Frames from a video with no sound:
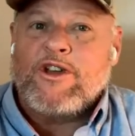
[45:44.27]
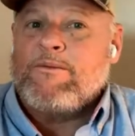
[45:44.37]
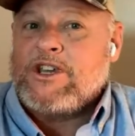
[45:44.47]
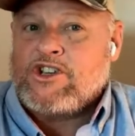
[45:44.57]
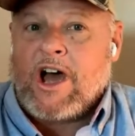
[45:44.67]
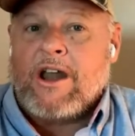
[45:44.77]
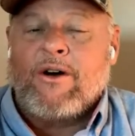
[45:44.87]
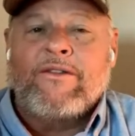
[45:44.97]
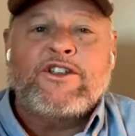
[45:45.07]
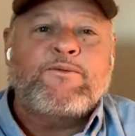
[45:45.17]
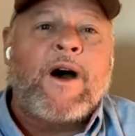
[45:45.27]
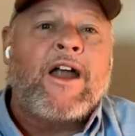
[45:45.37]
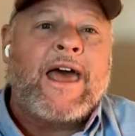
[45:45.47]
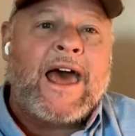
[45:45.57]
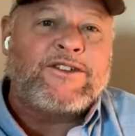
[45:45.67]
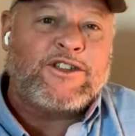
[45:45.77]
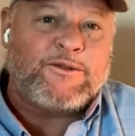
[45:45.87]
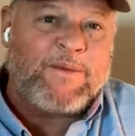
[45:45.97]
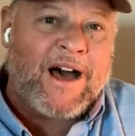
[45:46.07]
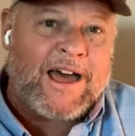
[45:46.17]
you can be shot on the spot as a
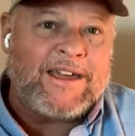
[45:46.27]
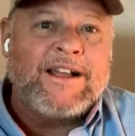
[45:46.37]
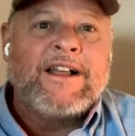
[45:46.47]
spy.